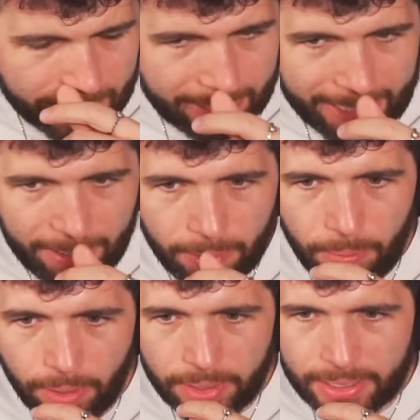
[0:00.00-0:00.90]
Seems like
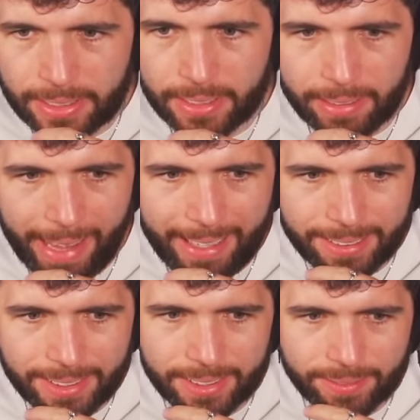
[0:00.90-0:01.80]
everyone wants
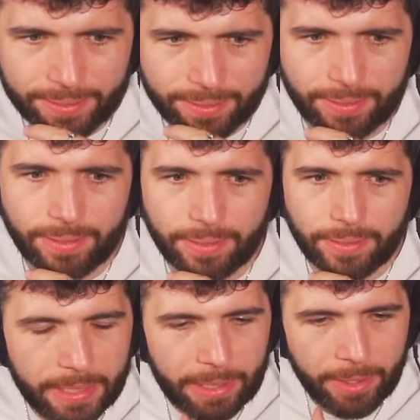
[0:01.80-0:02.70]
that.
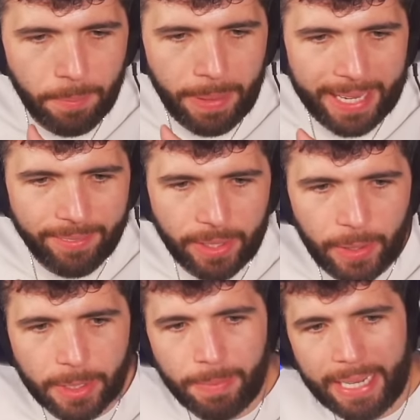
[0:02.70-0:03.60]
You want to bang views,